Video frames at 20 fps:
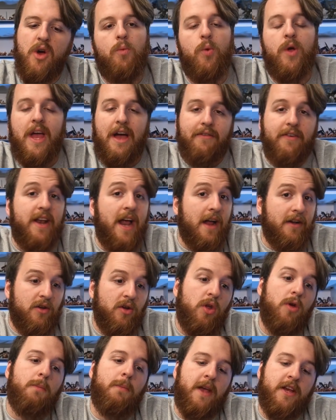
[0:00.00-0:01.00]
We haven't had
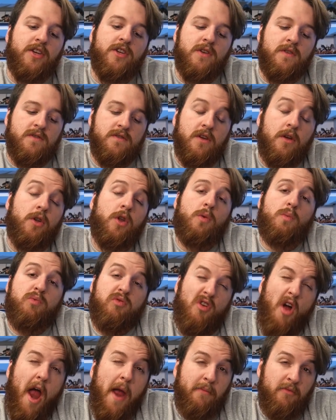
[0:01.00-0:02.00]
new missions or new
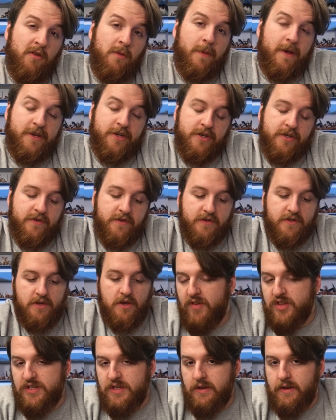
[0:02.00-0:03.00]
primary missions
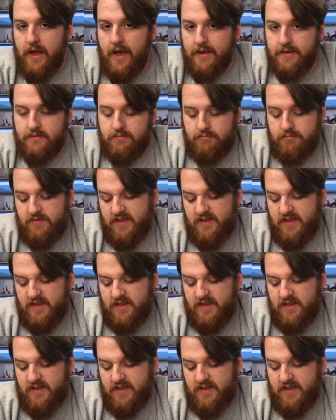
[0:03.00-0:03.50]
for 2 years